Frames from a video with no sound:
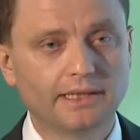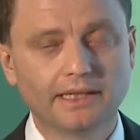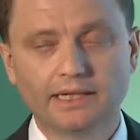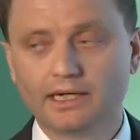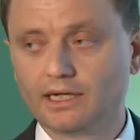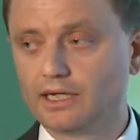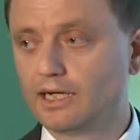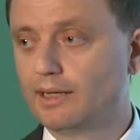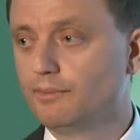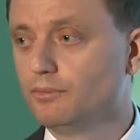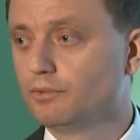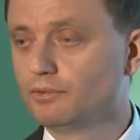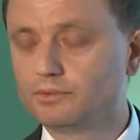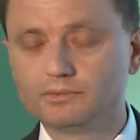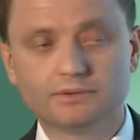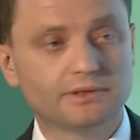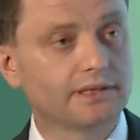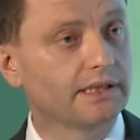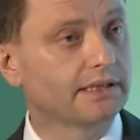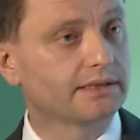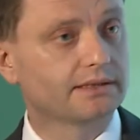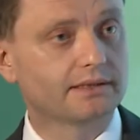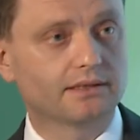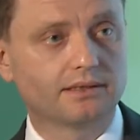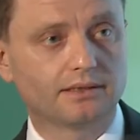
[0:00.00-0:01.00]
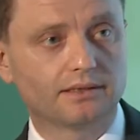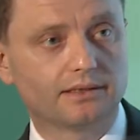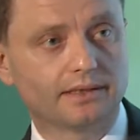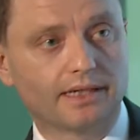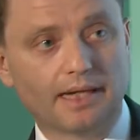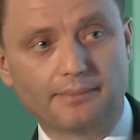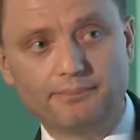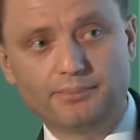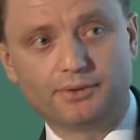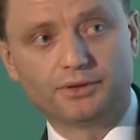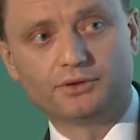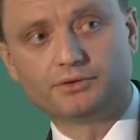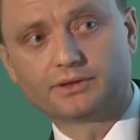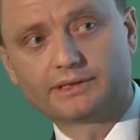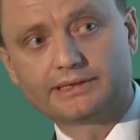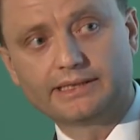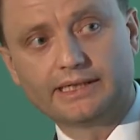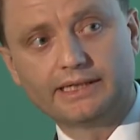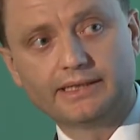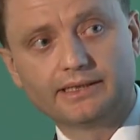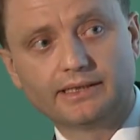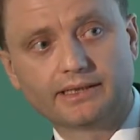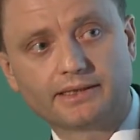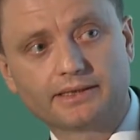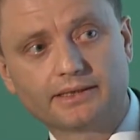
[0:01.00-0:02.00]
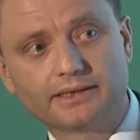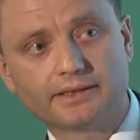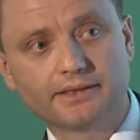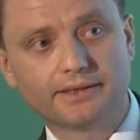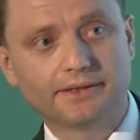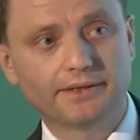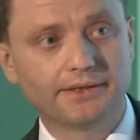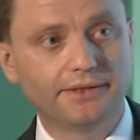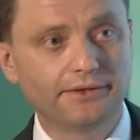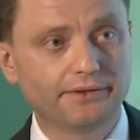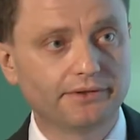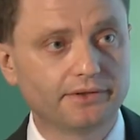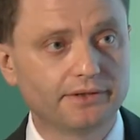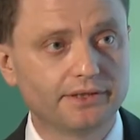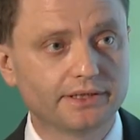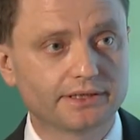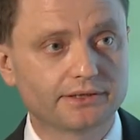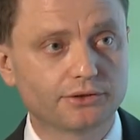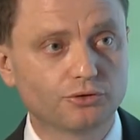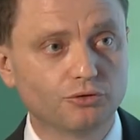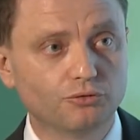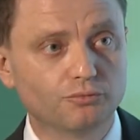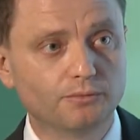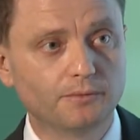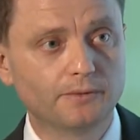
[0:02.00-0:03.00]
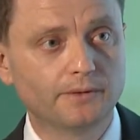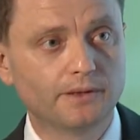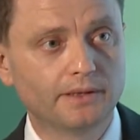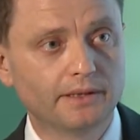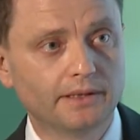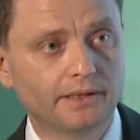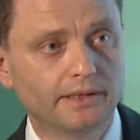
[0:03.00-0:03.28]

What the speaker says: And I'm just happy to say that here in this room,